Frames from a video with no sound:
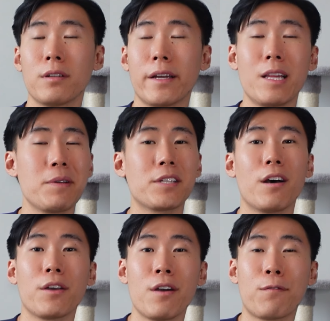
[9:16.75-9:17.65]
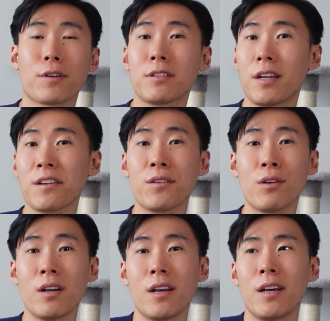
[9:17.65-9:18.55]
And let me tell you, for
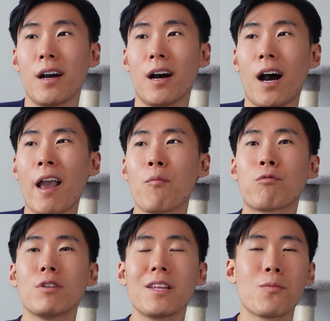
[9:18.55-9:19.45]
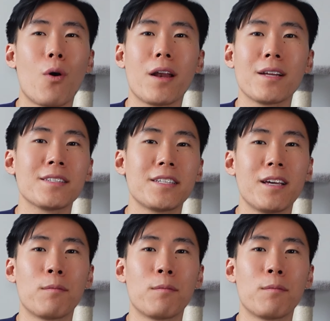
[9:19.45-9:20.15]
clinical, I really wanted to see